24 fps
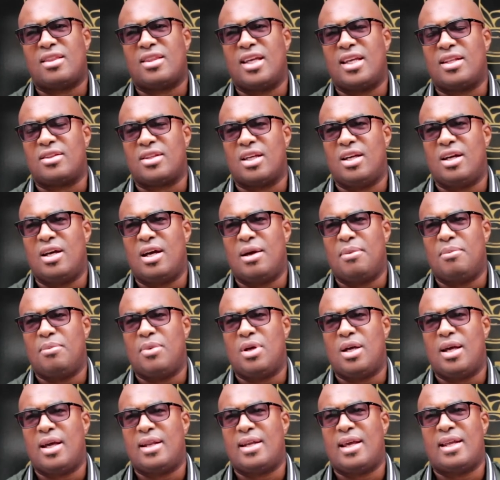I think that,
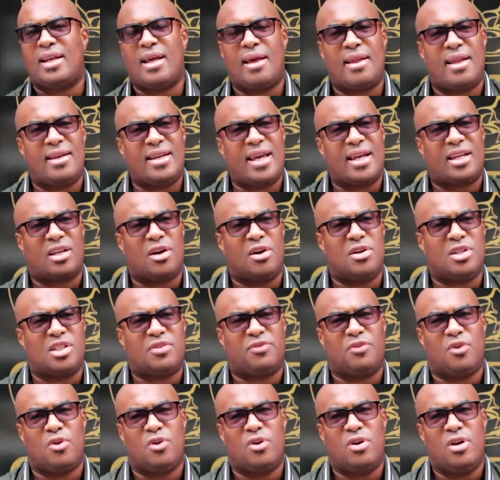um, and, and, and that
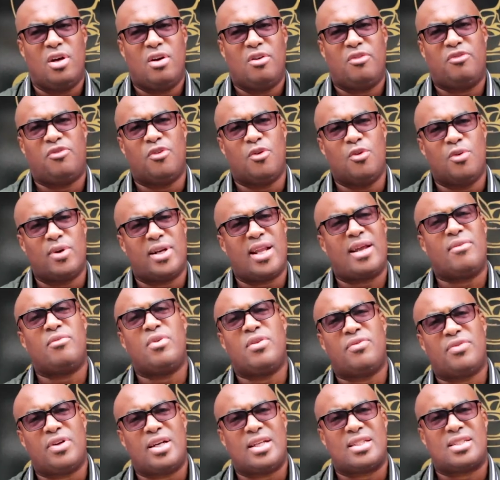goes for forward
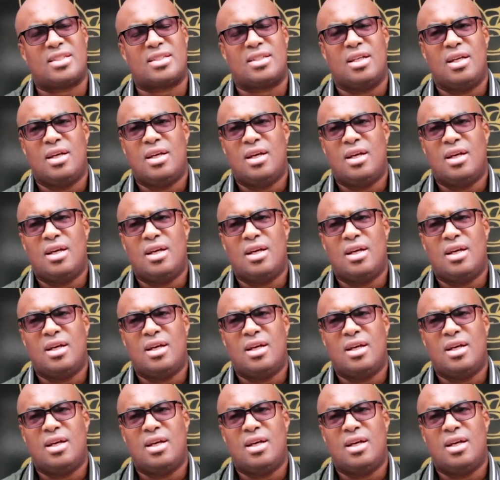and reverse.